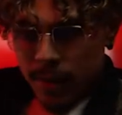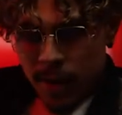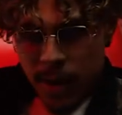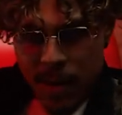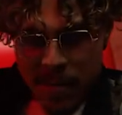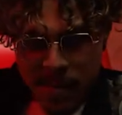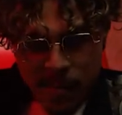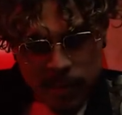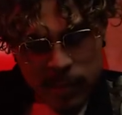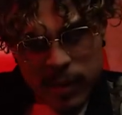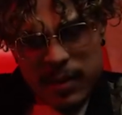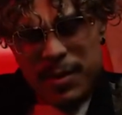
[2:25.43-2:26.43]

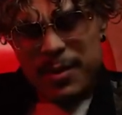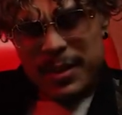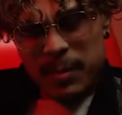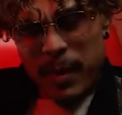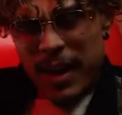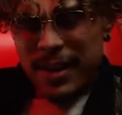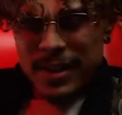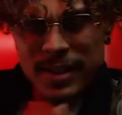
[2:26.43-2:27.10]
But there's Spanish,